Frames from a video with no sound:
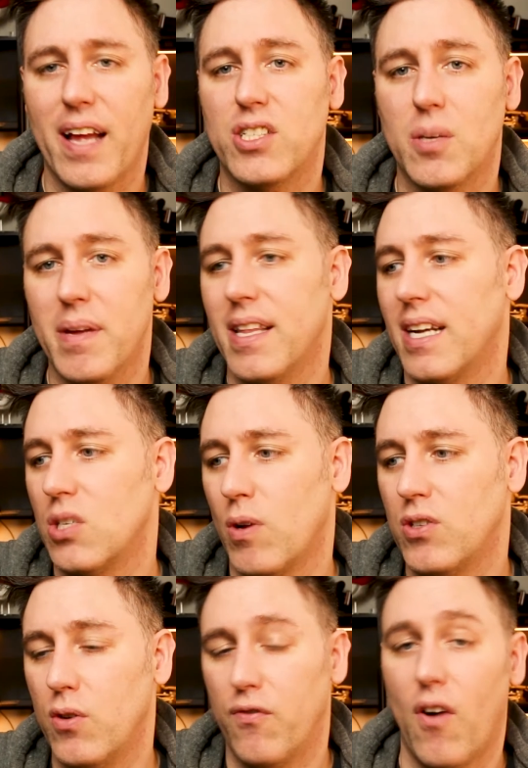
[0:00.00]
like to me that it just
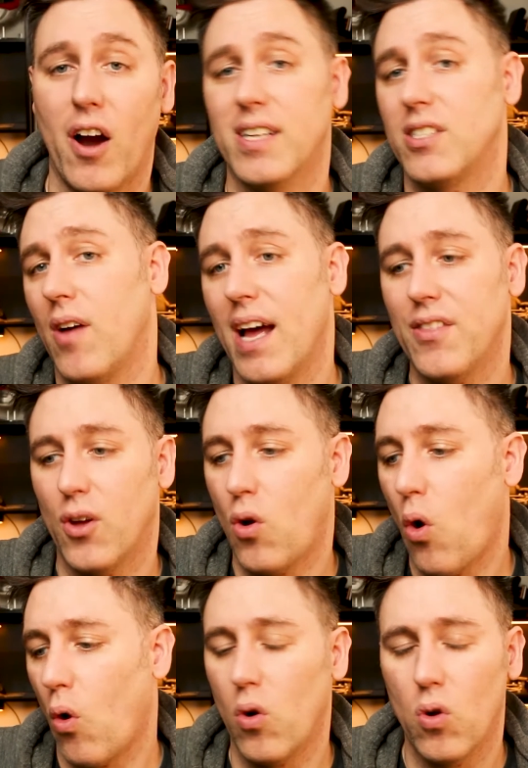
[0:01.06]
went too far. I still had the
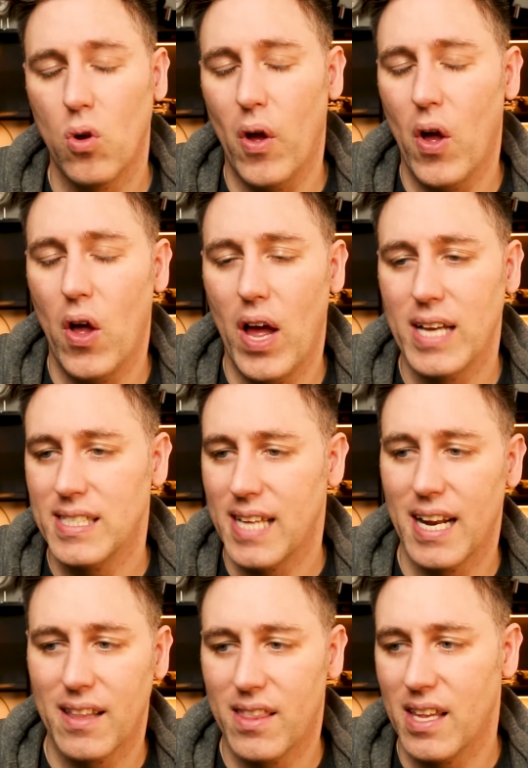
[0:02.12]
coral uh,
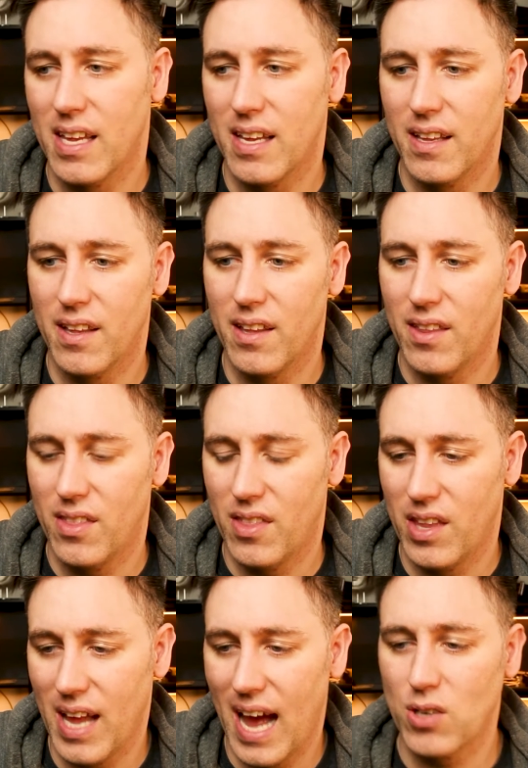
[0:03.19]
aesthetic, the
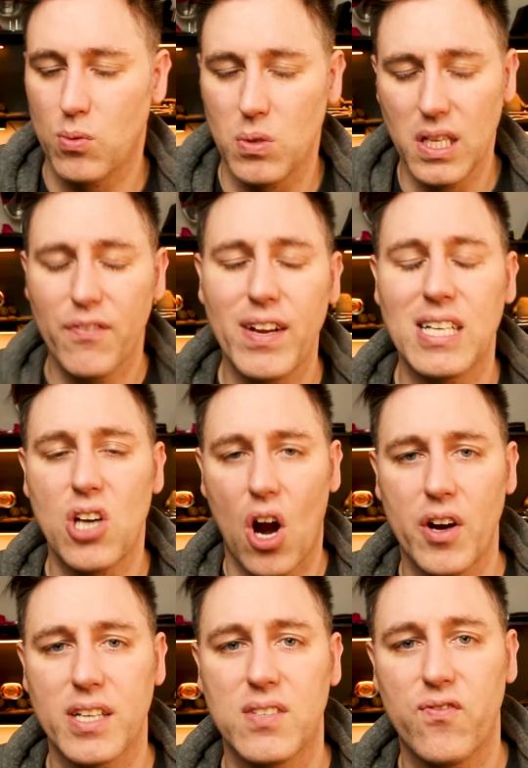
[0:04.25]
the actual living
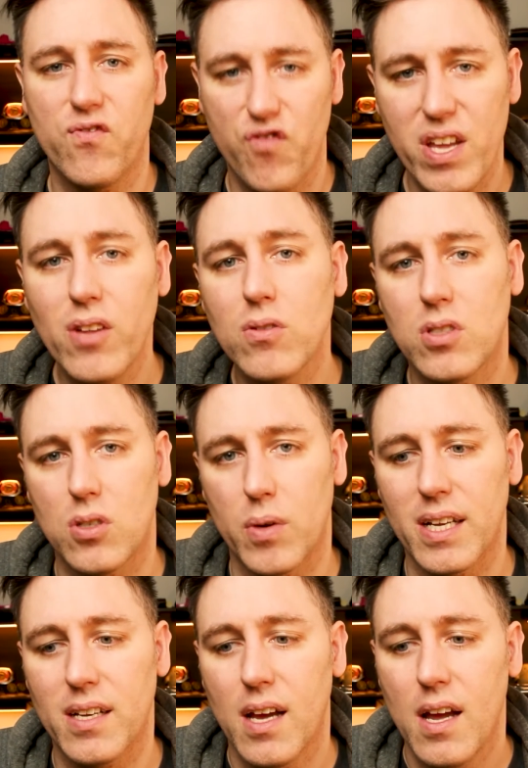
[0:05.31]
TARDIS feel to
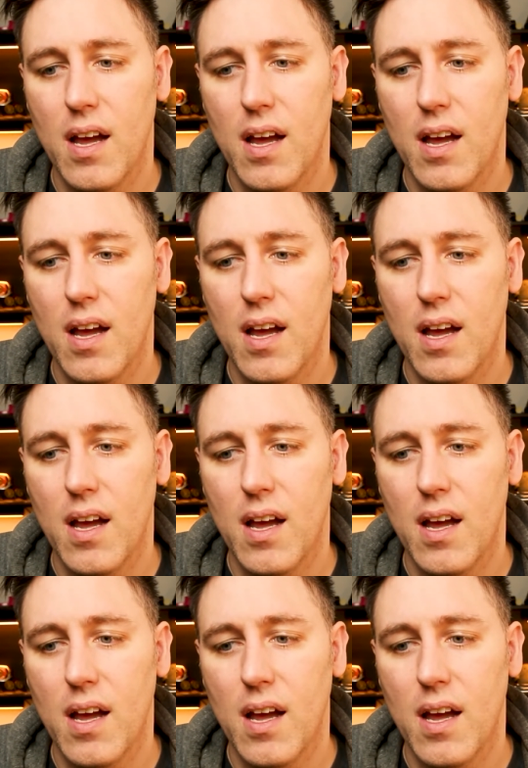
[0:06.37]
it,